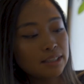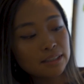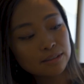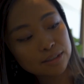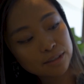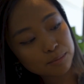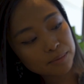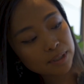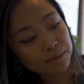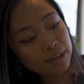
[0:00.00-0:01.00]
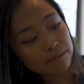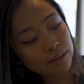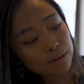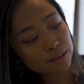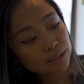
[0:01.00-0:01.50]
here too, but we have
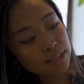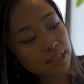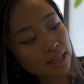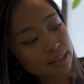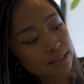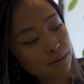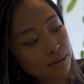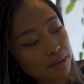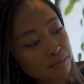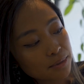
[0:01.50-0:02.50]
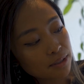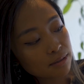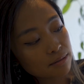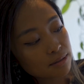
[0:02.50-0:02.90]
a larger size solum too.